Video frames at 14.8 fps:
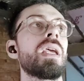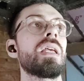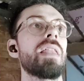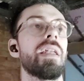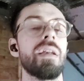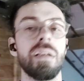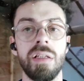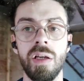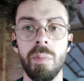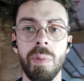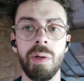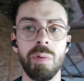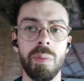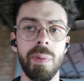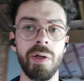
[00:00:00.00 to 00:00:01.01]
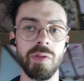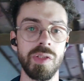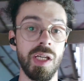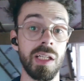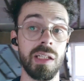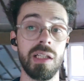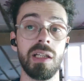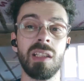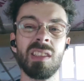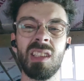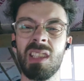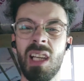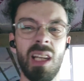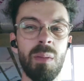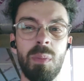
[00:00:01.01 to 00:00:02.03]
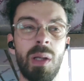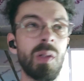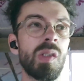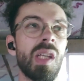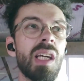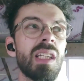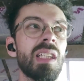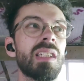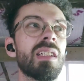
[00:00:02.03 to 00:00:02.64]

then I can come back with the belt sander and just get it belt sanded,